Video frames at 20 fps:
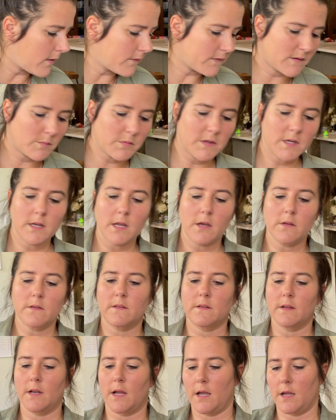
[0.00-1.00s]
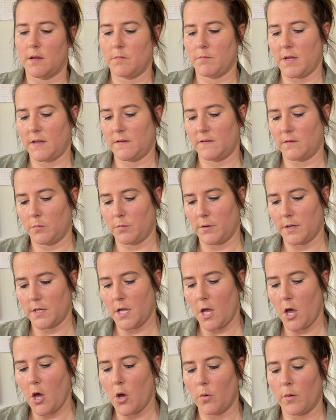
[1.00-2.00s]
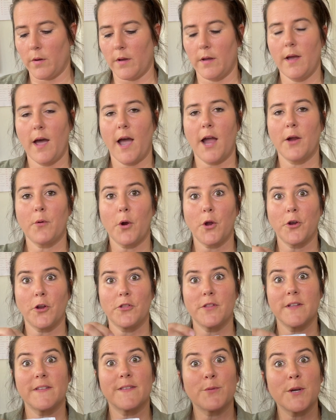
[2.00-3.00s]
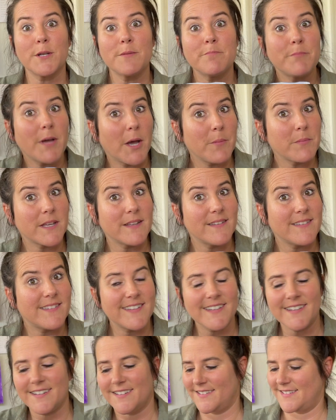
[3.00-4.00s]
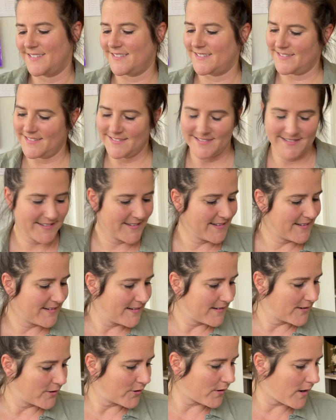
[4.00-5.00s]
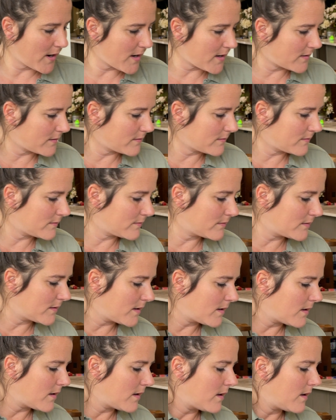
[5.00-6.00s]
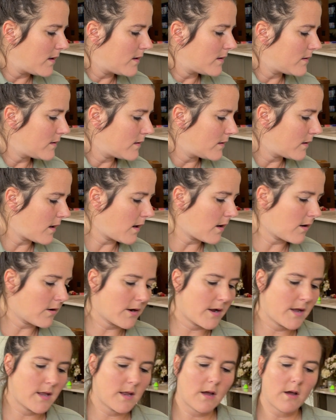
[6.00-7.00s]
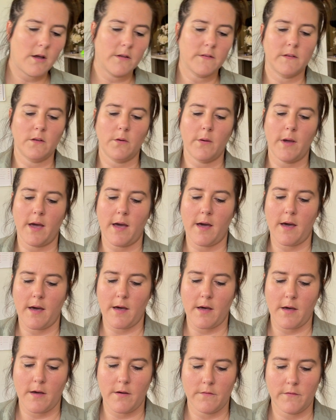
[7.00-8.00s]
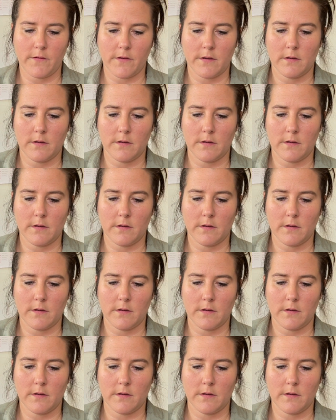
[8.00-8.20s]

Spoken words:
something else that I made so pretty. Oh, I wrote on this one, pumpkin seeds. Great. All right, I also have